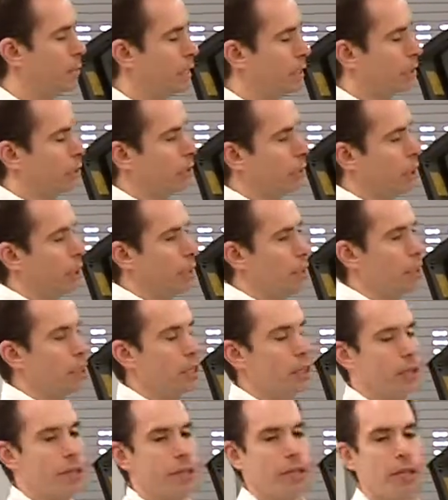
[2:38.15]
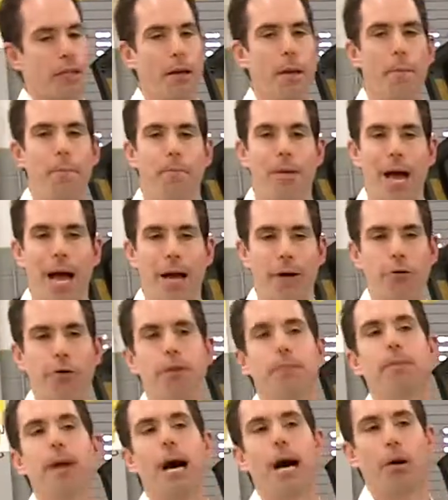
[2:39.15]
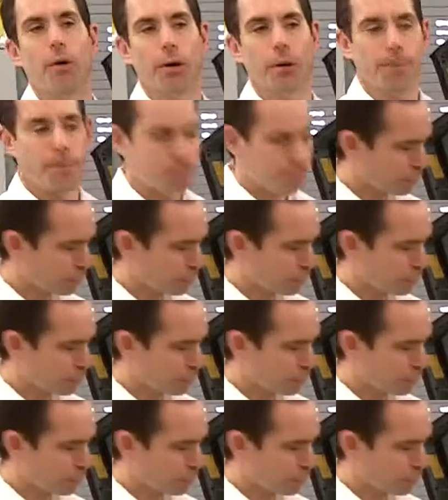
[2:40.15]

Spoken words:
based on the battery power.